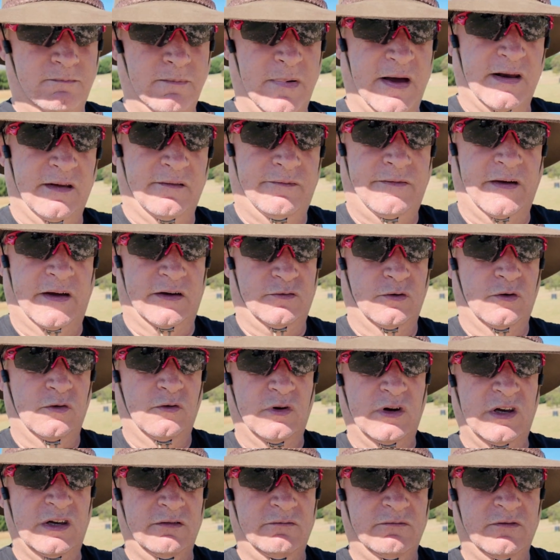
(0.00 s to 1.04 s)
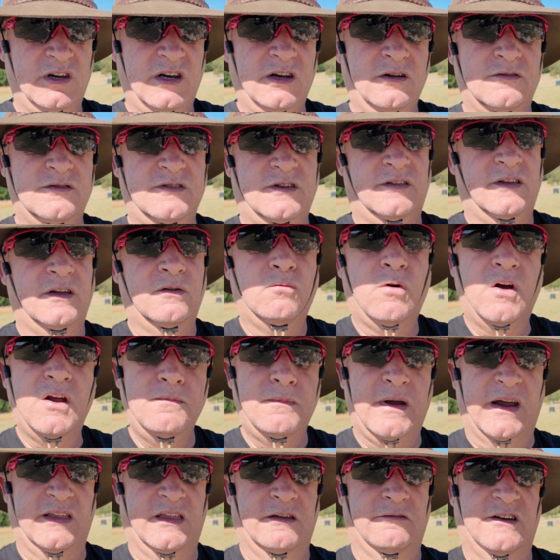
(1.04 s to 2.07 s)
manufacturing yields that
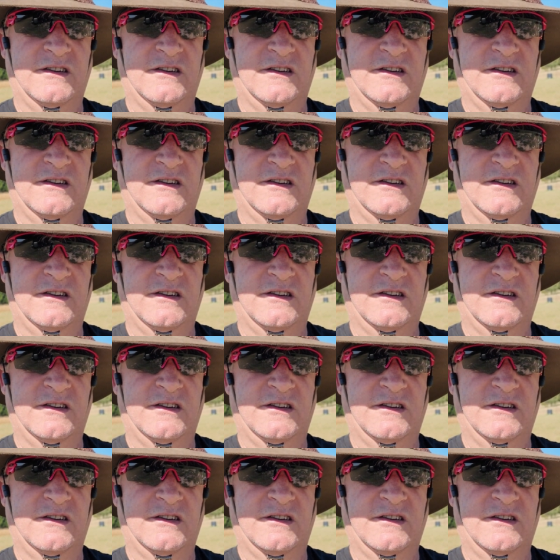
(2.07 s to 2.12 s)
won't make